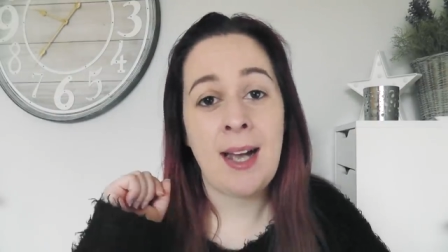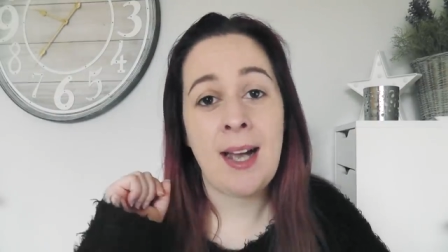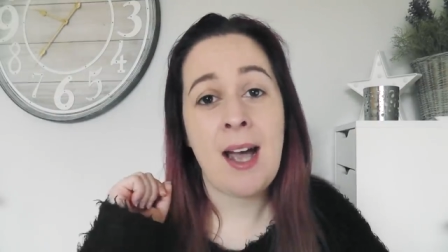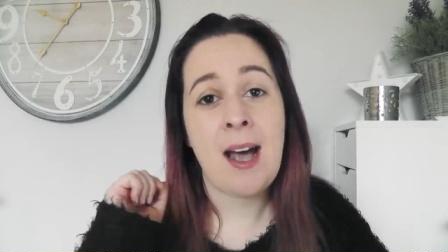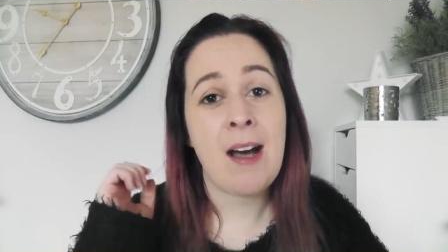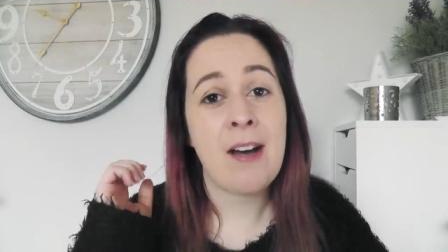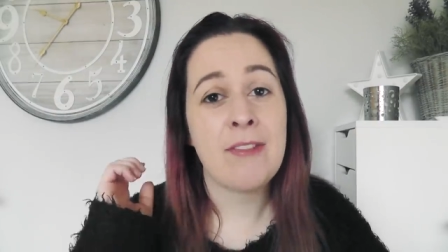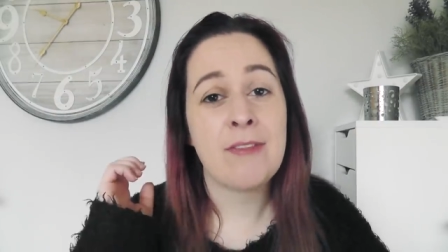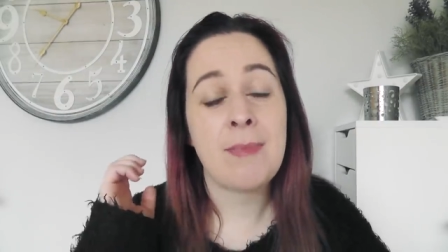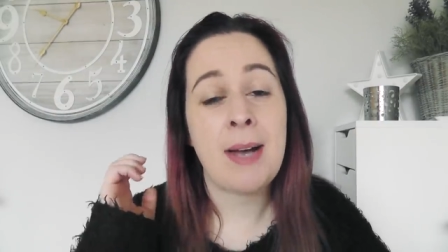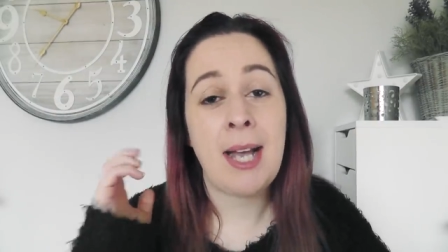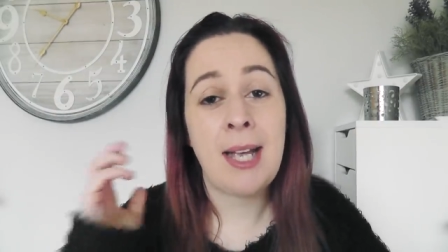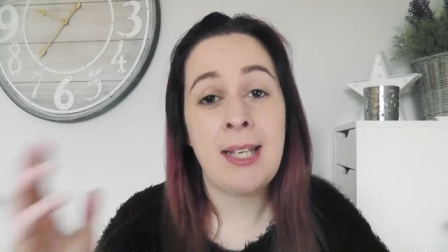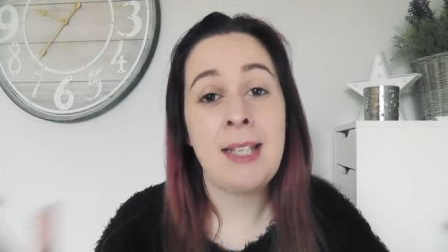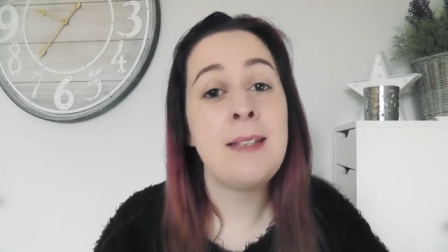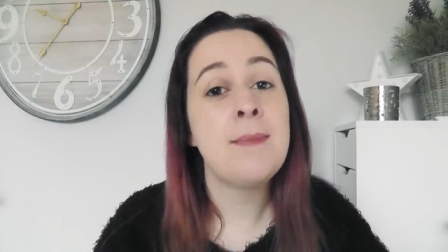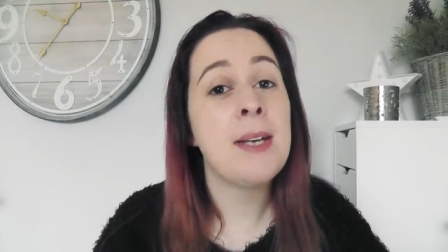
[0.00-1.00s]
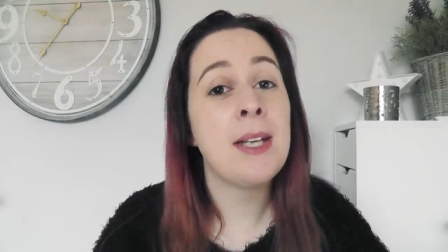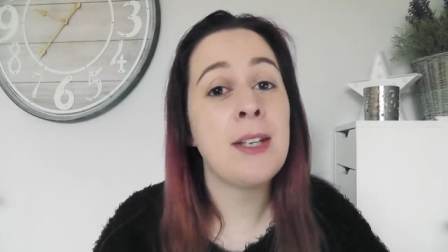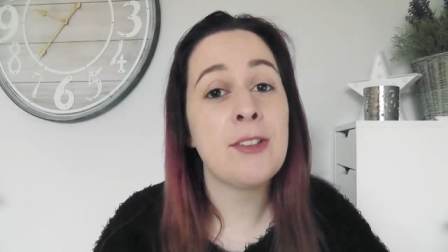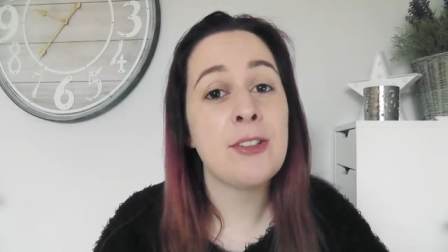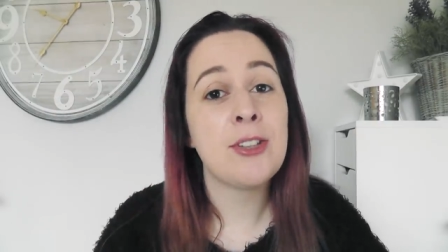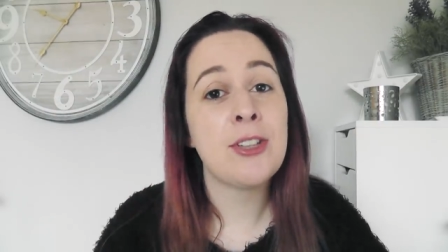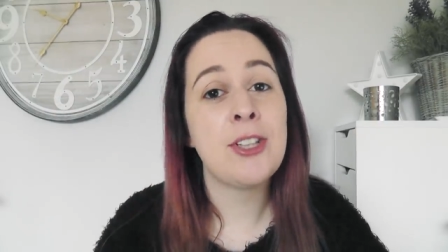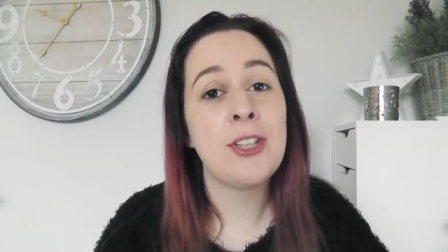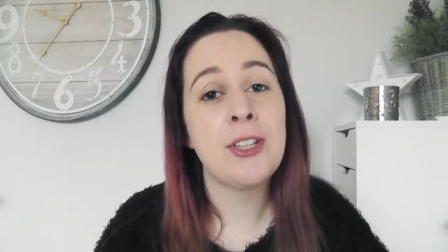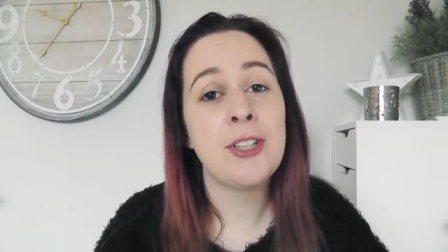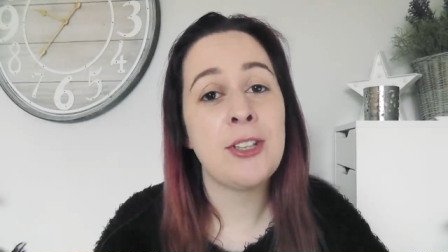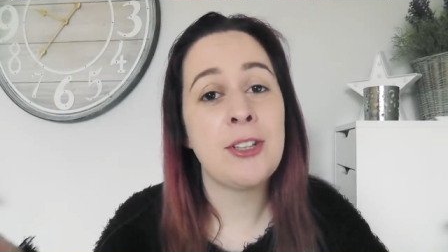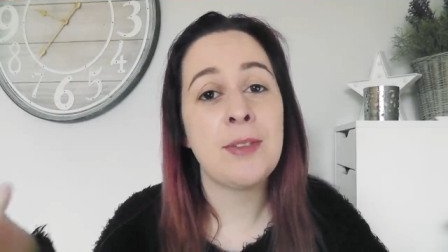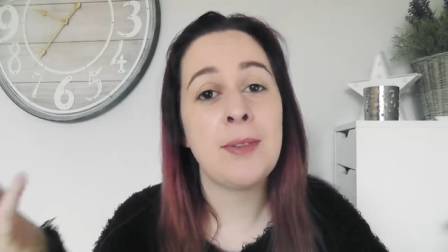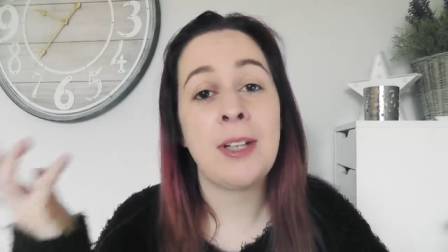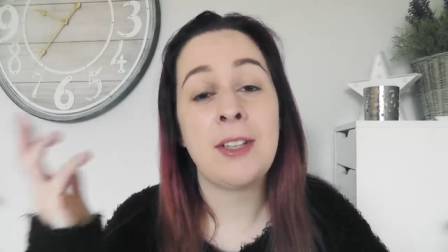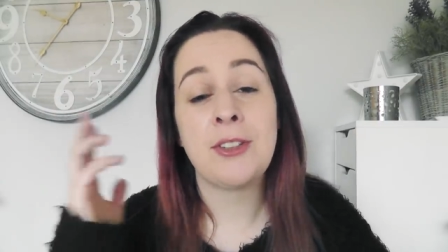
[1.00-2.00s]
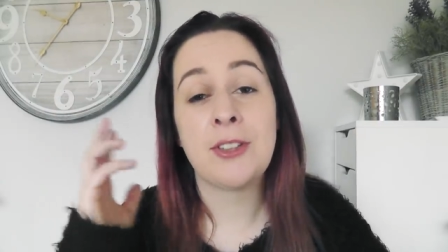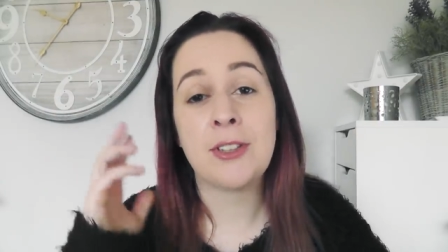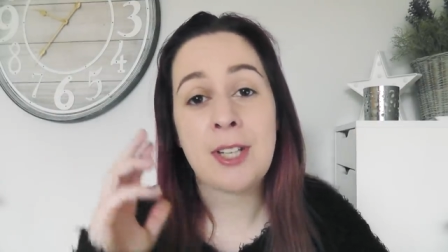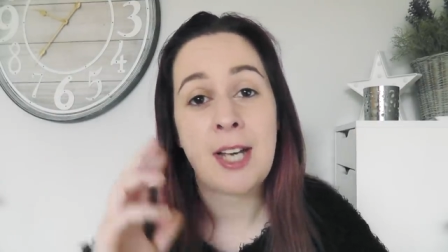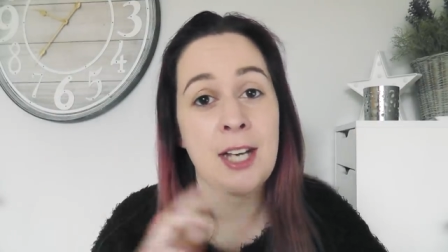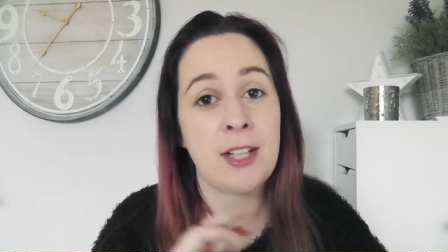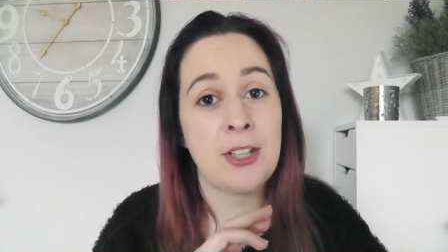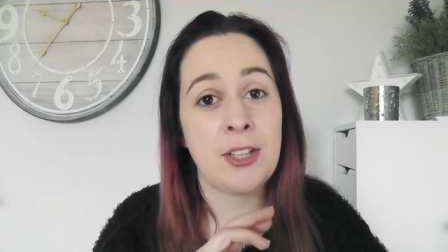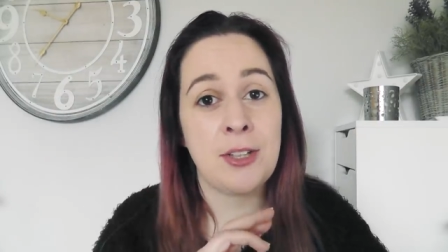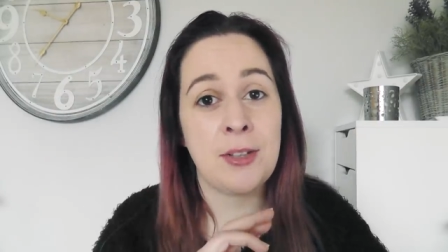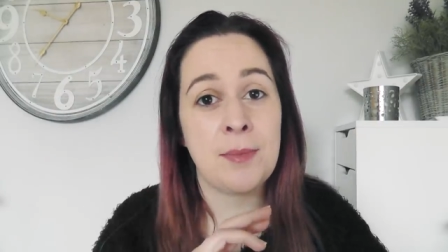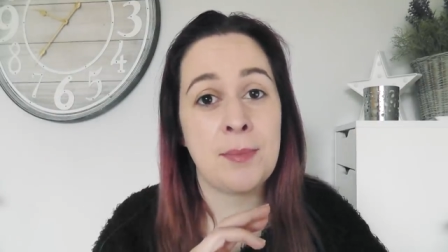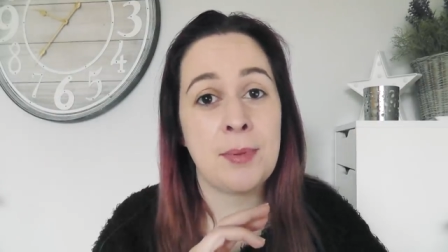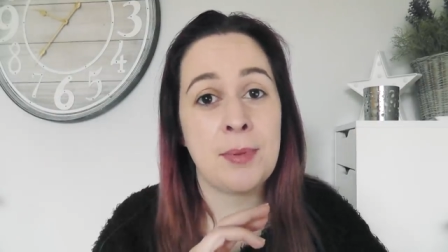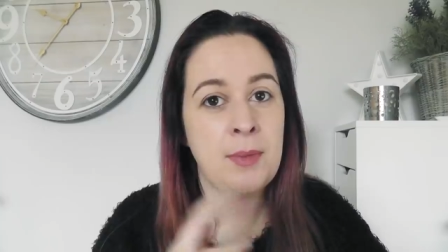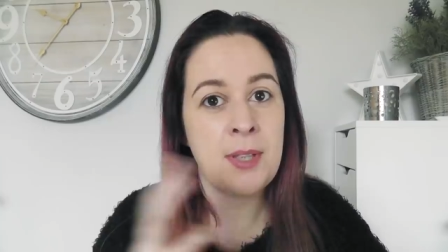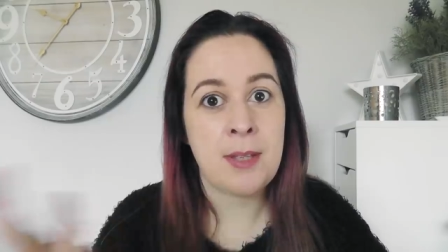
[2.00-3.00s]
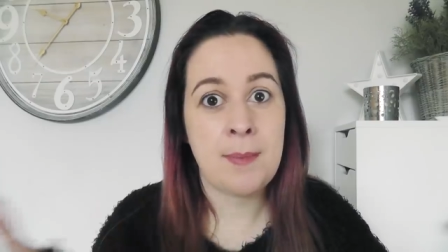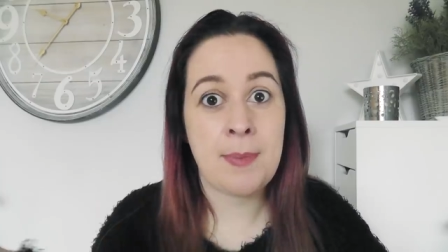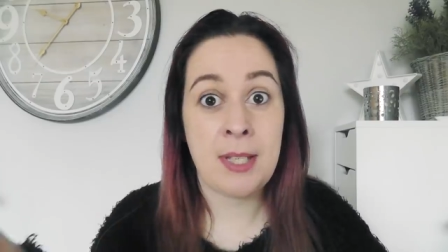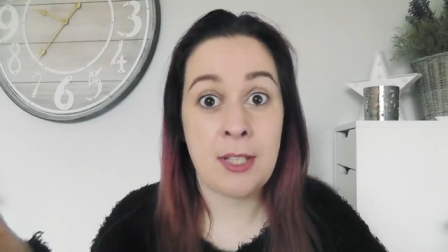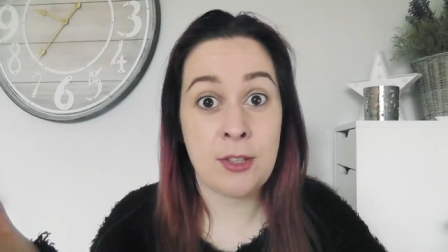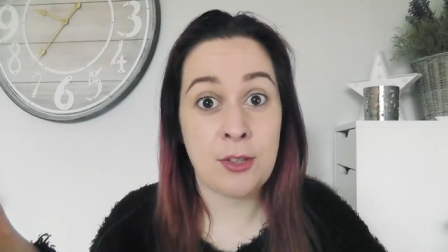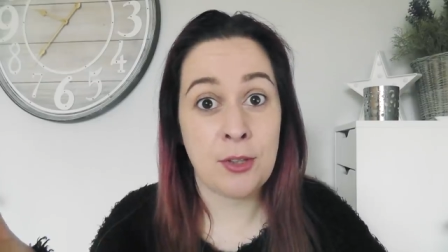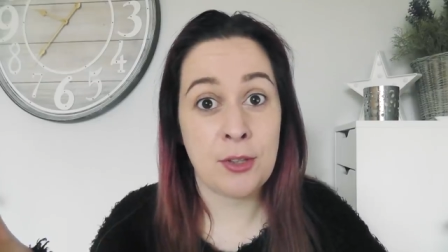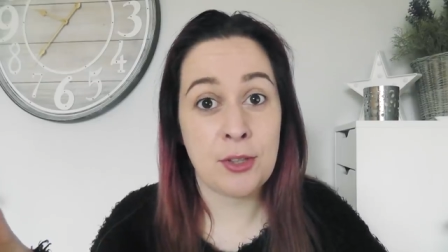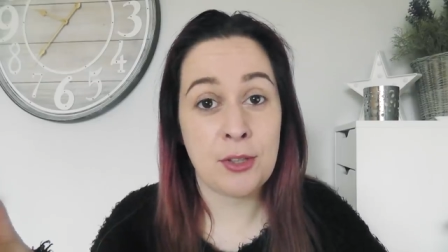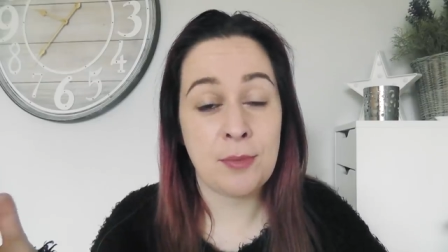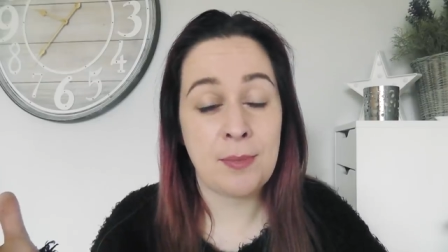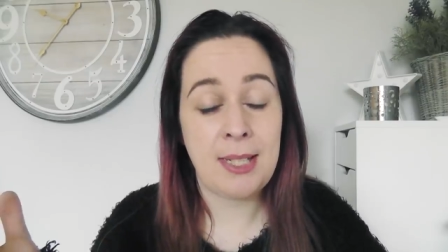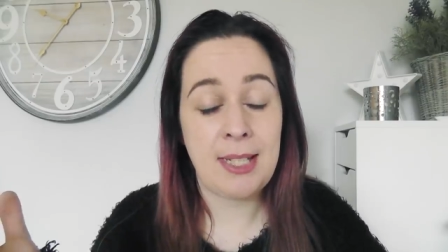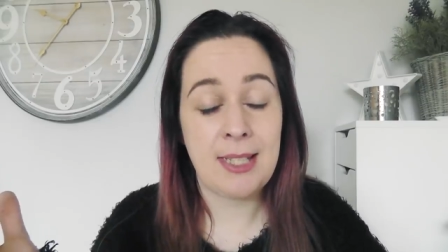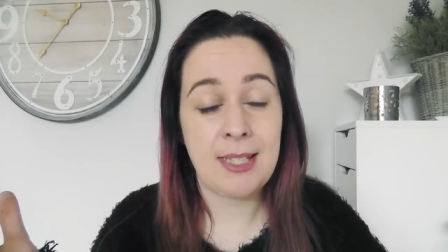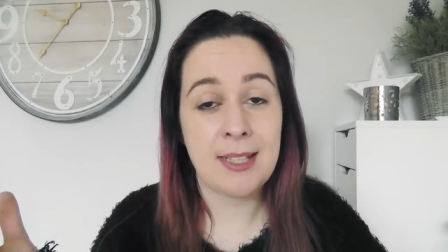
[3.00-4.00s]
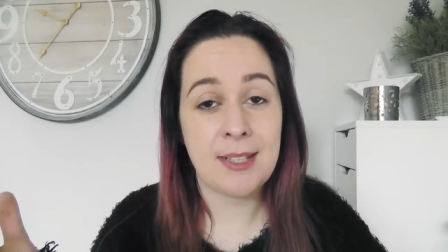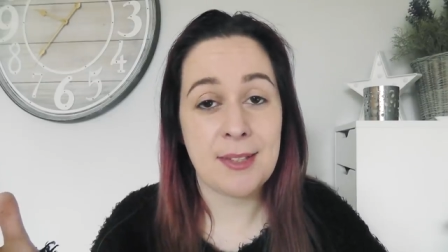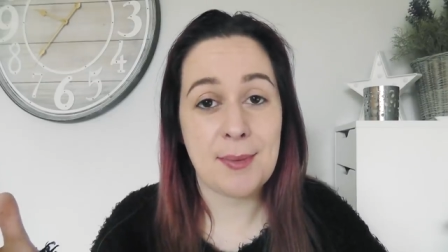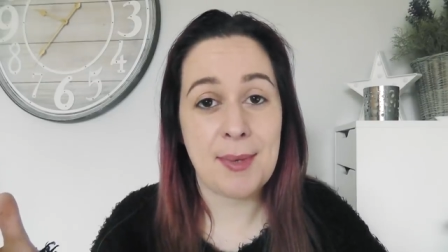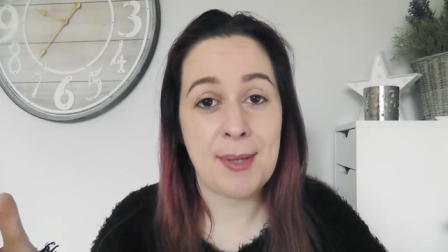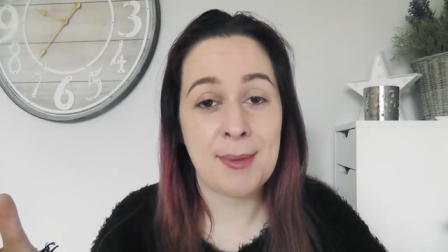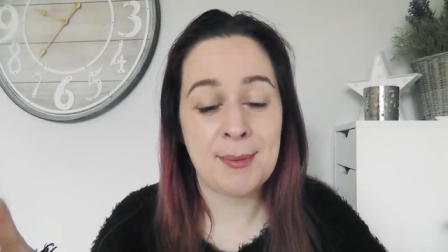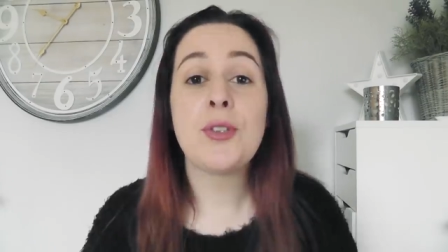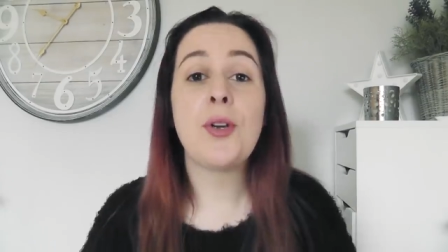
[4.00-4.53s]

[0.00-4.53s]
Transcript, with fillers: I have my emails to do and just catching up with a bit of social media as well.